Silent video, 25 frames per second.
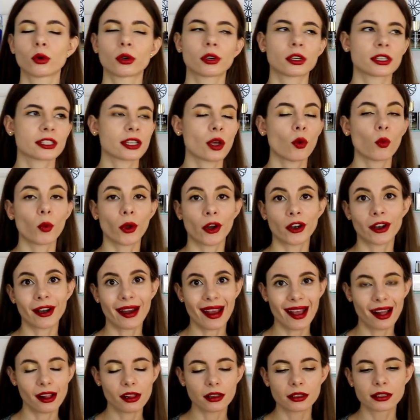or
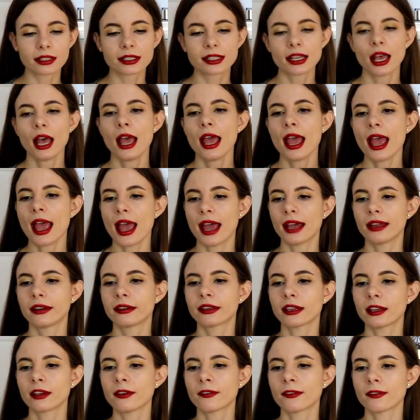somewhere else,
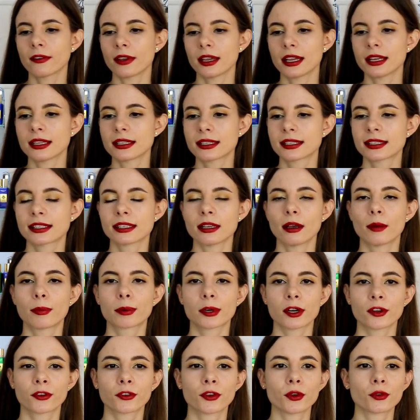and if it's a
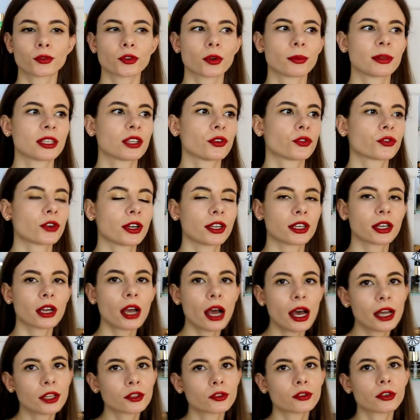perfume from a different
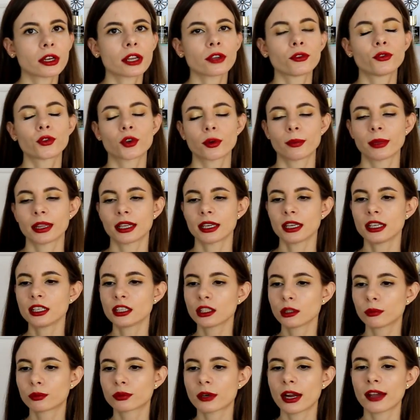country, from an
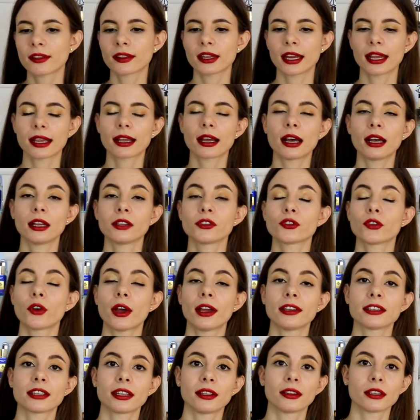indie brand that I can't
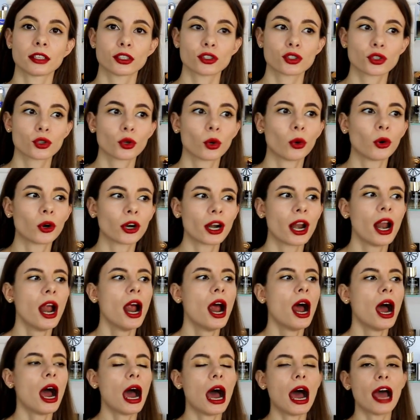find in the store,
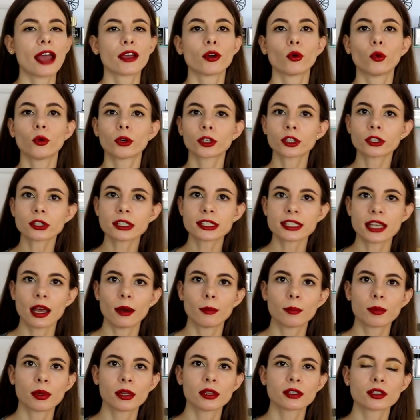I order
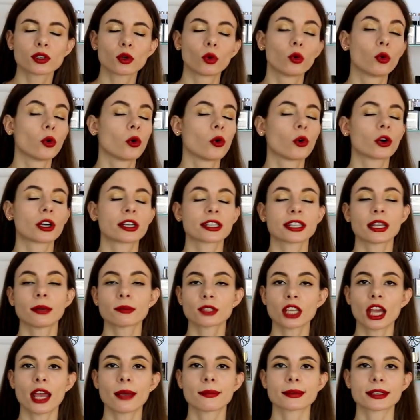samples, or
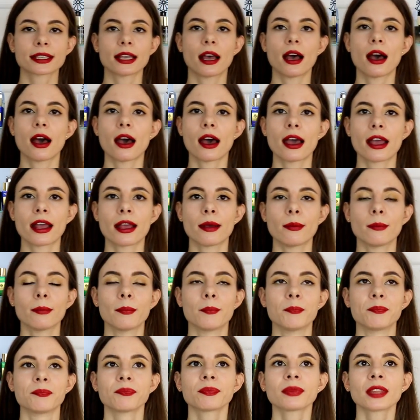sometimes
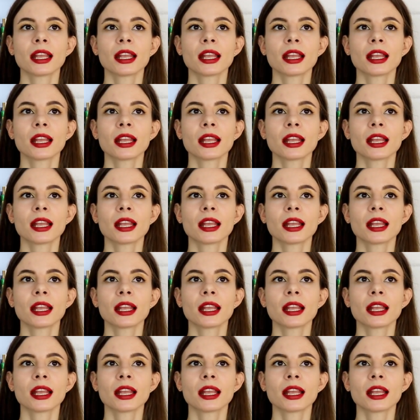I'm